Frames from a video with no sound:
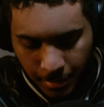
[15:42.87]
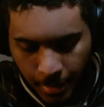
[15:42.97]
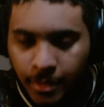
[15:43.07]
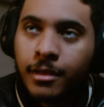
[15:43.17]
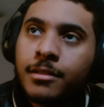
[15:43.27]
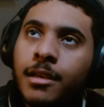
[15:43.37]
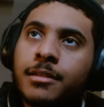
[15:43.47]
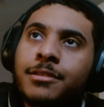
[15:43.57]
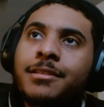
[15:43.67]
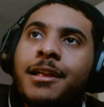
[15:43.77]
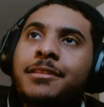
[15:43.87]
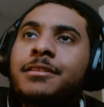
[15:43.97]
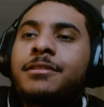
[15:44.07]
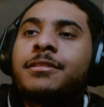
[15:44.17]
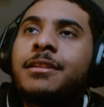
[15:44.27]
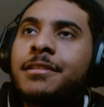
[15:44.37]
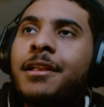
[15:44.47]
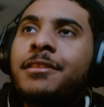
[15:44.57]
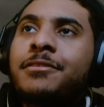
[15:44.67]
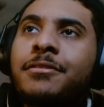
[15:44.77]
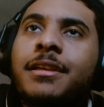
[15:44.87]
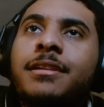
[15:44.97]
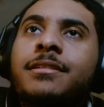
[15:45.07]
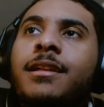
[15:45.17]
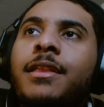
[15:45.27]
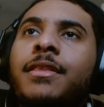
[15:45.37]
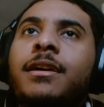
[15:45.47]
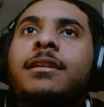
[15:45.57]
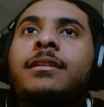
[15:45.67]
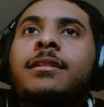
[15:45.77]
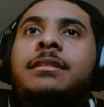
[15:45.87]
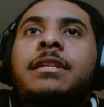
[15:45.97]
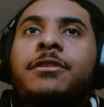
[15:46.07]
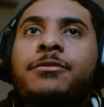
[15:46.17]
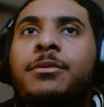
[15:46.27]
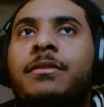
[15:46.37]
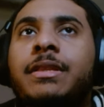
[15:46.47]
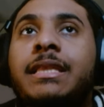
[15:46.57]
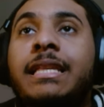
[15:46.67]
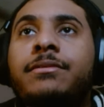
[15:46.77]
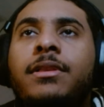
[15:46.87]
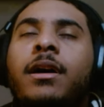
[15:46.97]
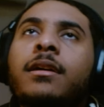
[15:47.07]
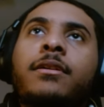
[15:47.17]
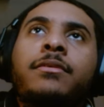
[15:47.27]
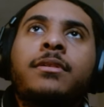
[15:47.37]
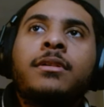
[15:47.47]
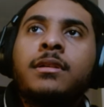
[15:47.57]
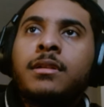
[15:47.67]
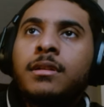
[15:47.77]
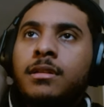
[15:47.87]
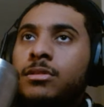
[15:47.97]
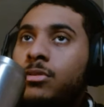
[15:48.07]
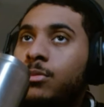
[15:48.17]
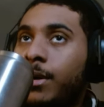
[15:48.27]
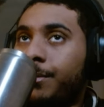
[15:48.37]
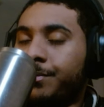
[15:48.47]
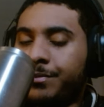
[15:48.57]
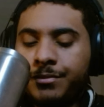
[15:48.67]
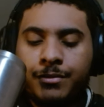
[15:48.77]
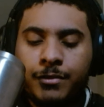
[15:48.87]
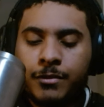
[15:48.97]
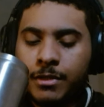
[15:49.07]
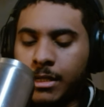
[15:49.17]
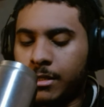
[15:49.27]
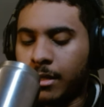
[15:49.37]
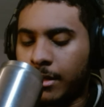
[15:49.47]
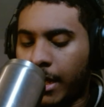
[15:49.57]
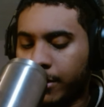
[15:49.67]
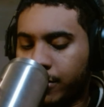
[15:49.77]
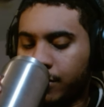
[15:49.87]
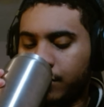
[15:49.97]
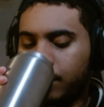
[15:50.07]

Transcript: And Texel's not on this. He's not on this rotation. How unlucky. Let's see if we'll even live long enough to see Cell in action.